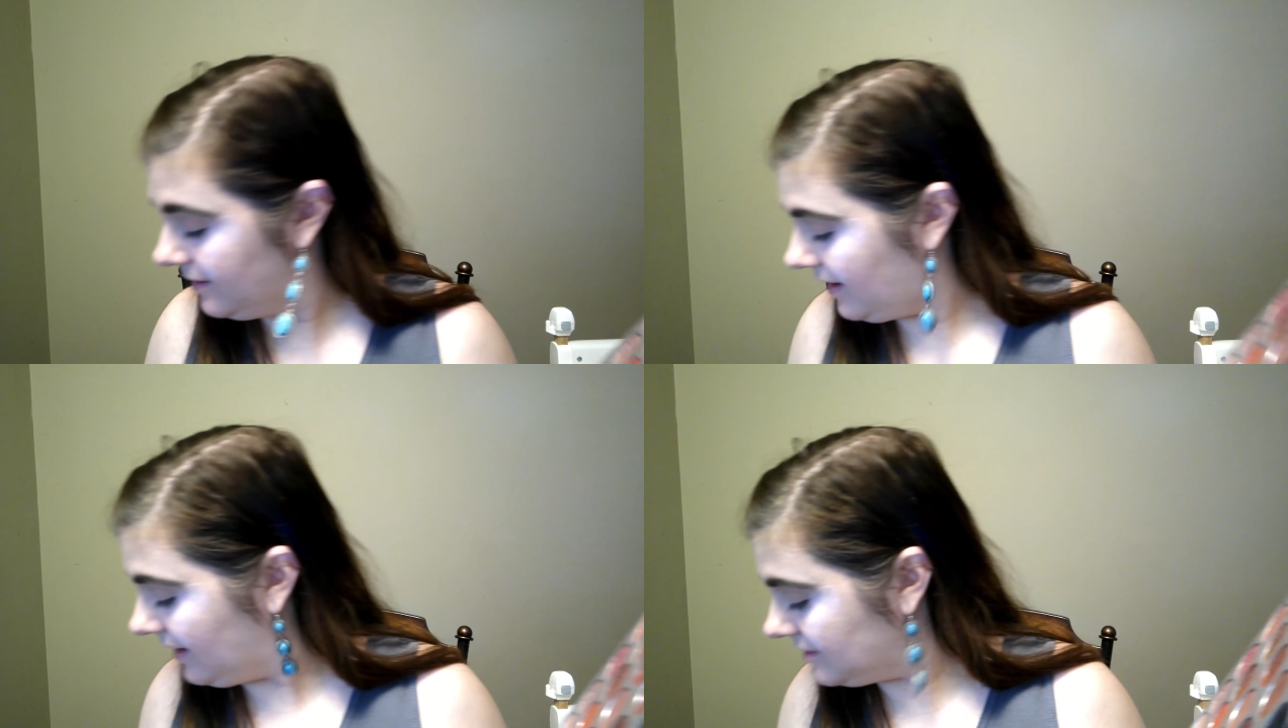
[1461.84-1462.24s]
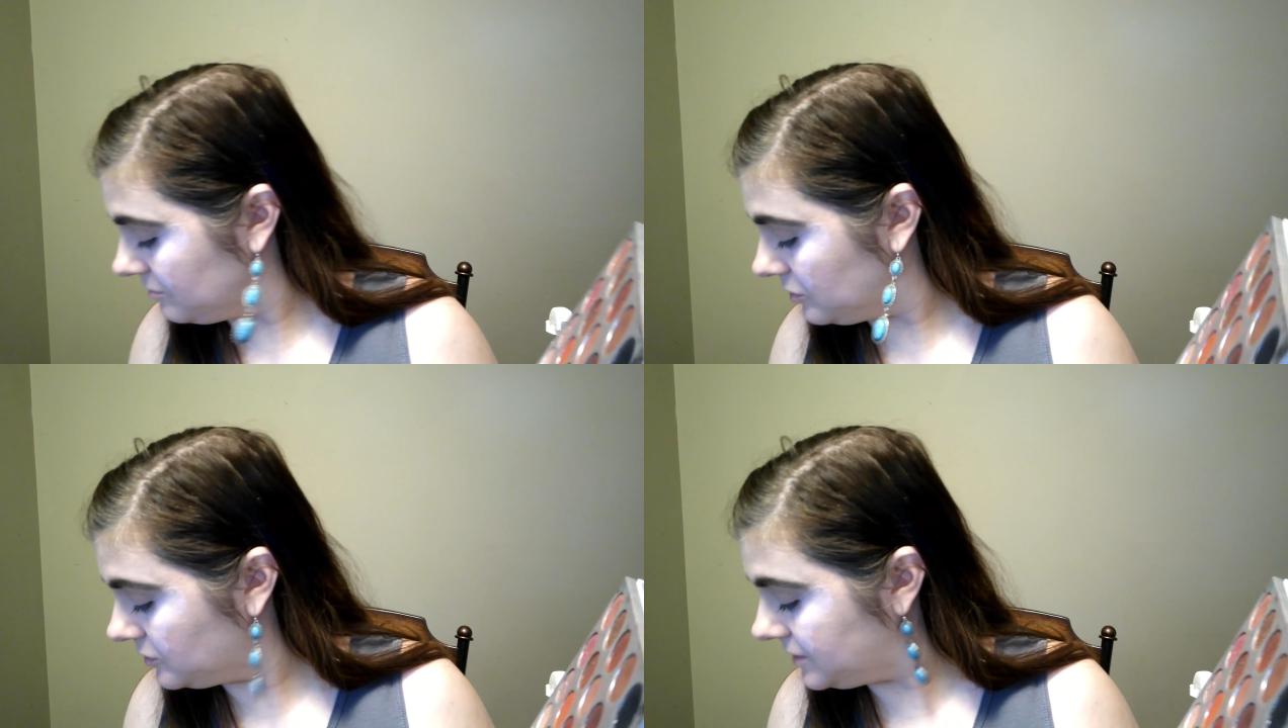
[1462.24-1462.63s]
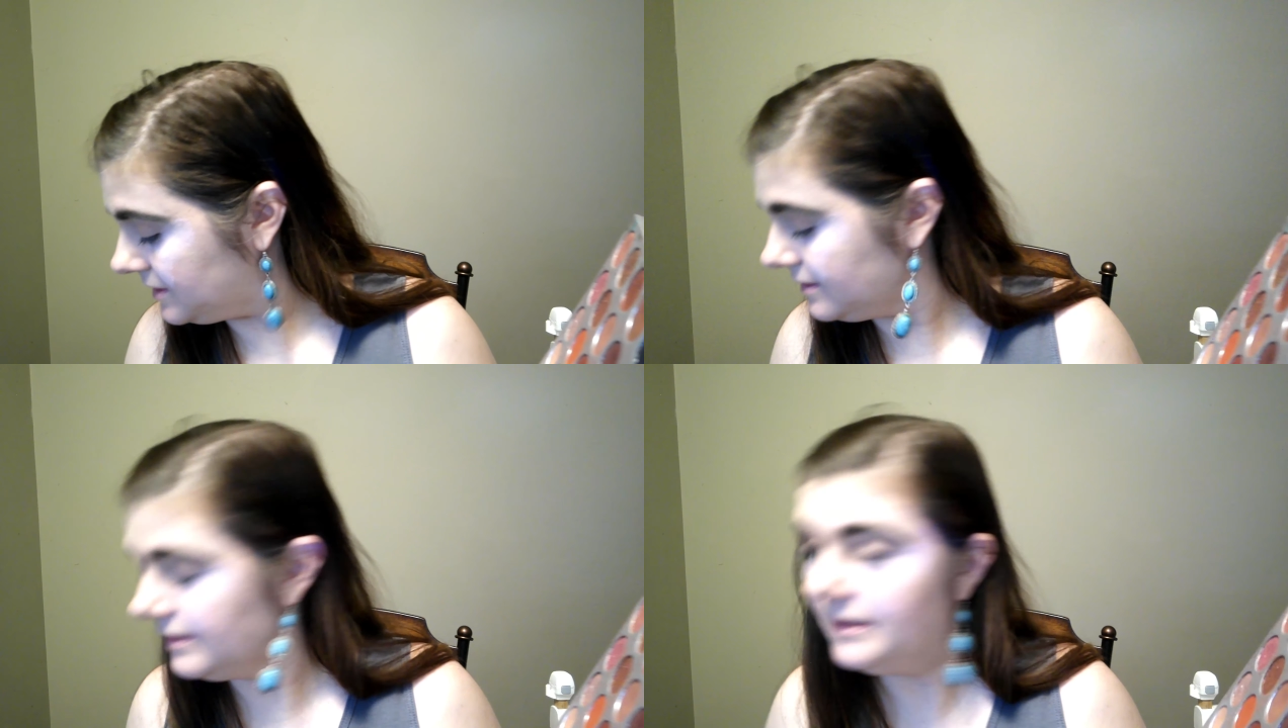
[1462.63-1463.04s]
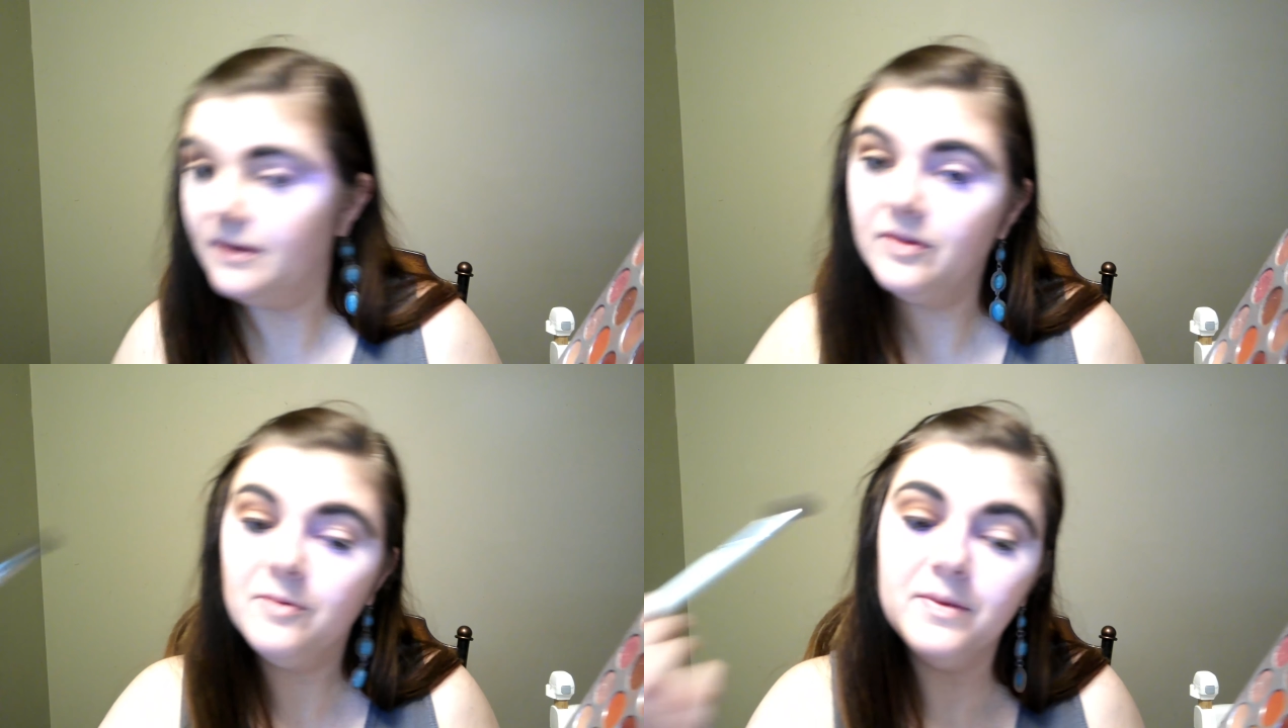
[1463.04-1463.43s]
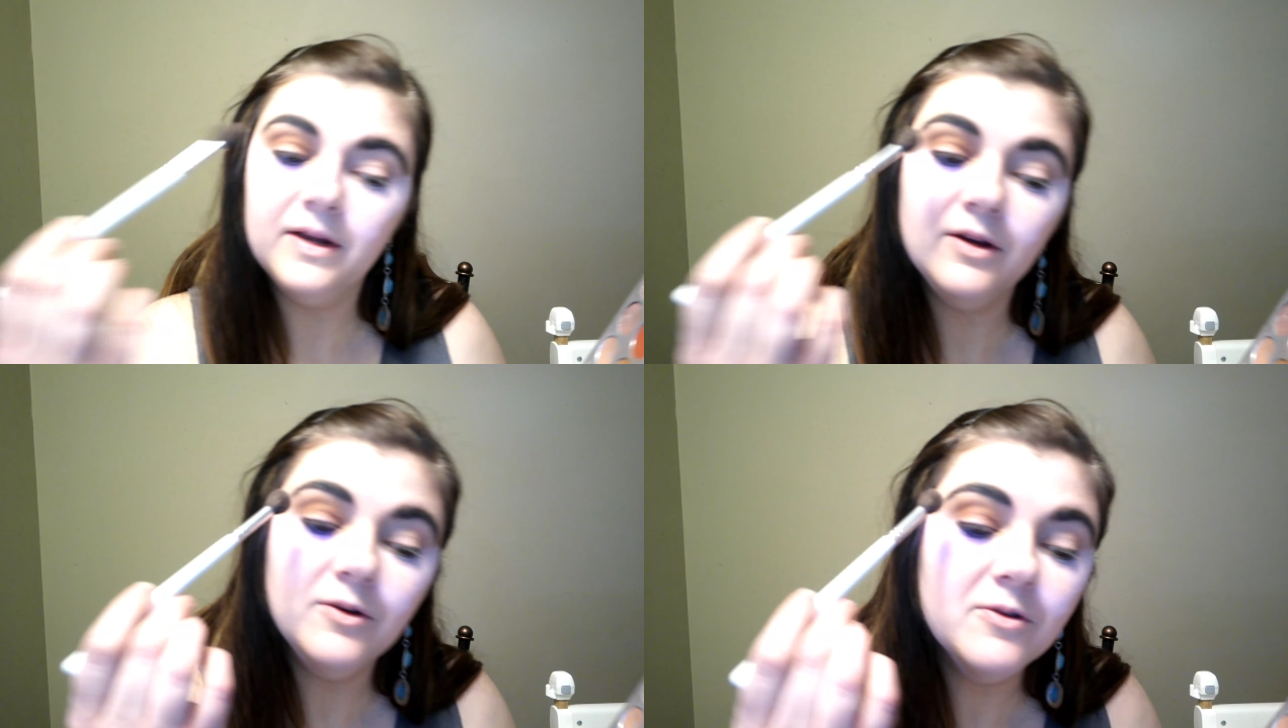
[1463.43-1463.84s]
has bolted the
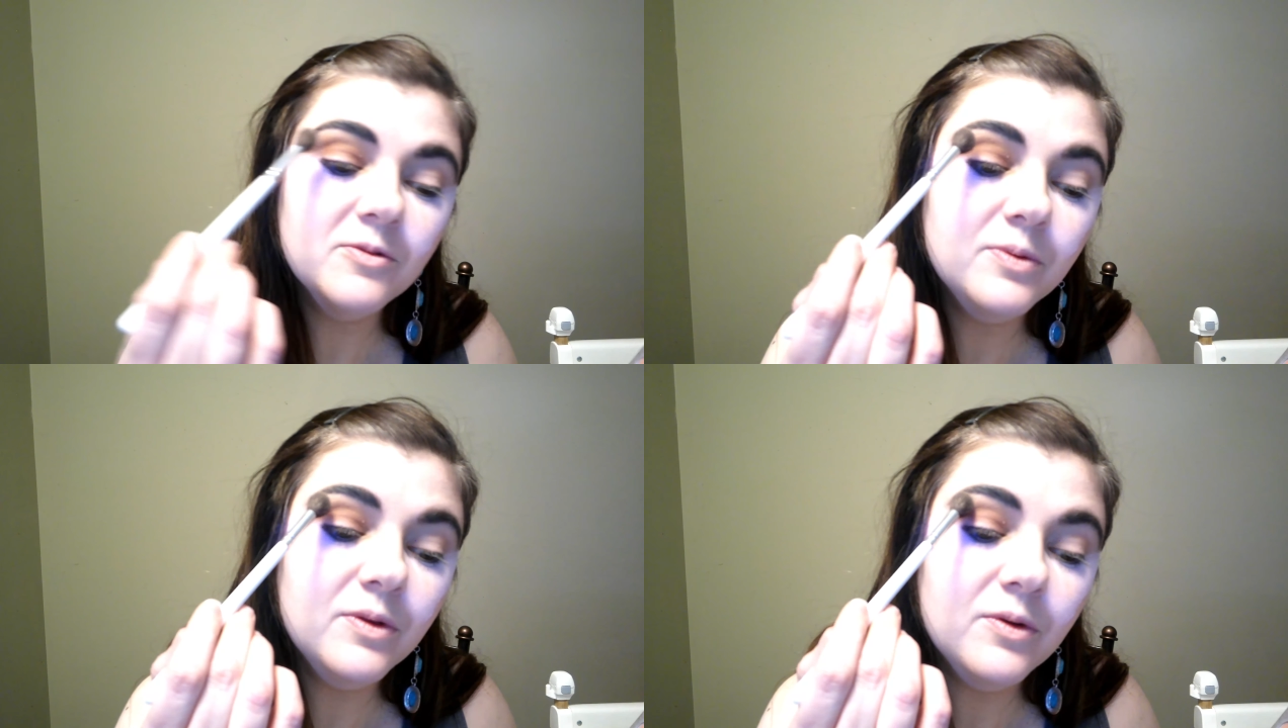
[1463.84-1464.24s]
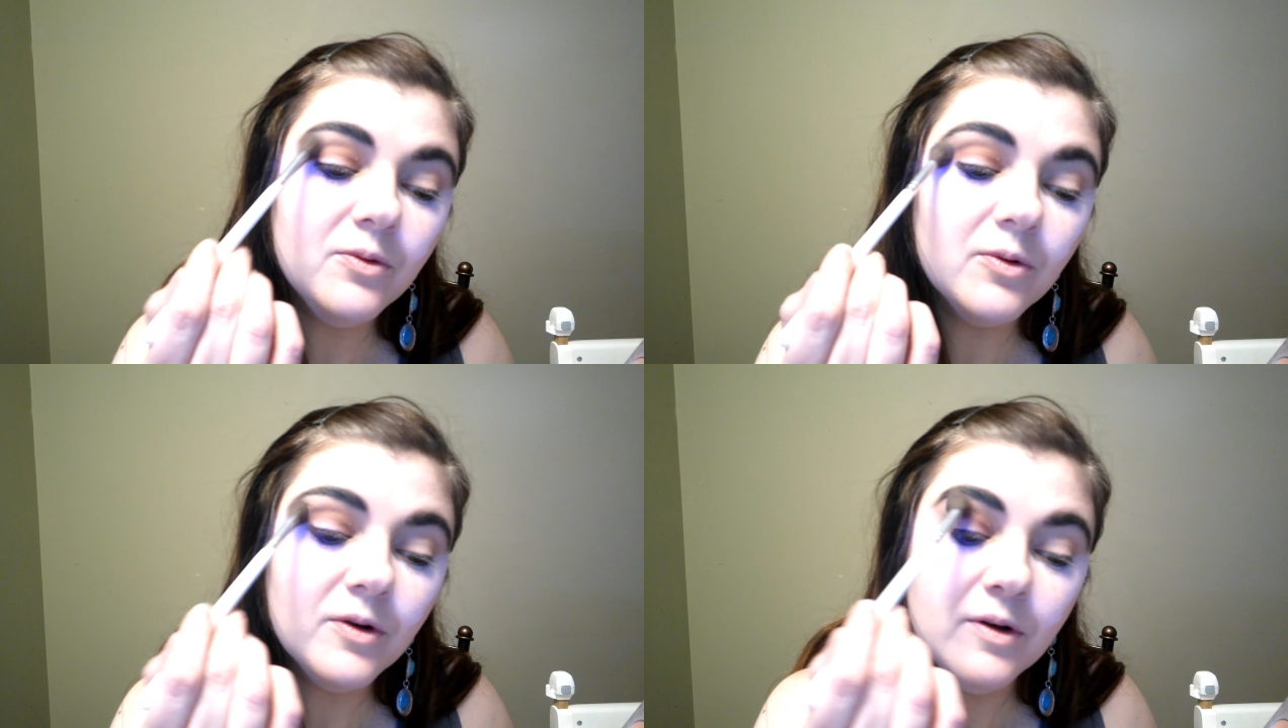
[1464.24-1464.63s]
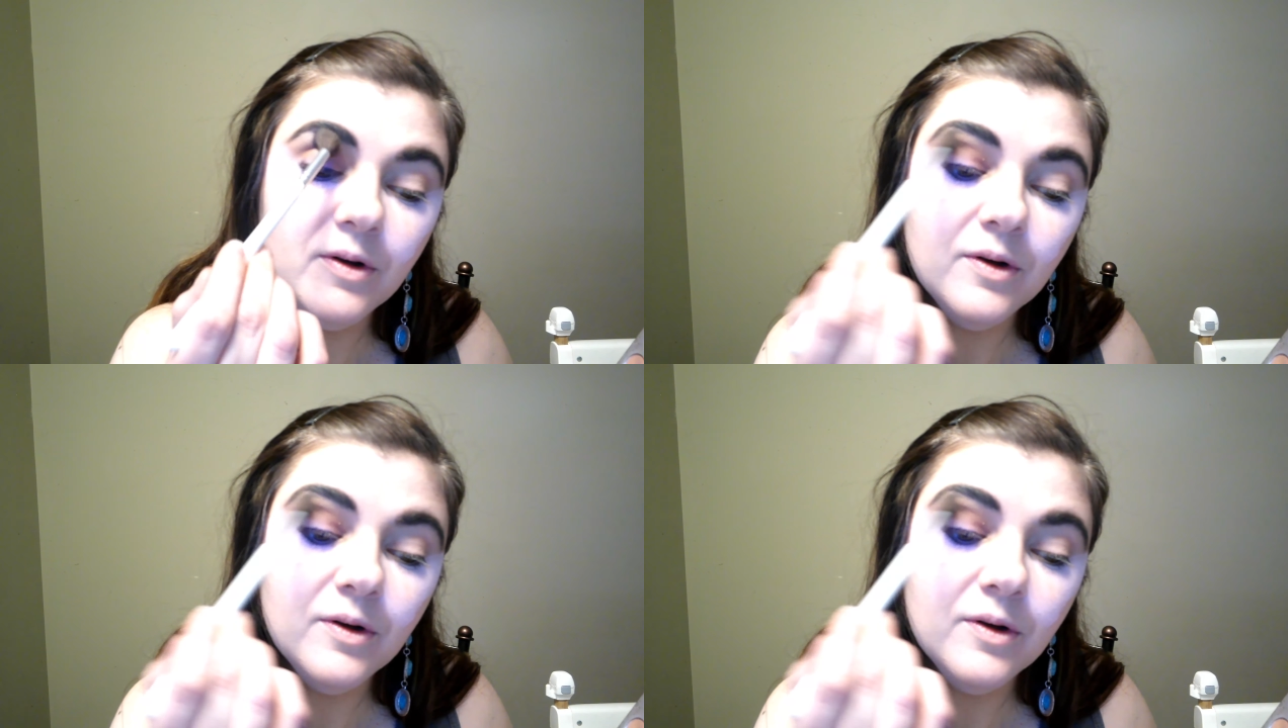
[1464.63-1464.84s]
minute you open the door?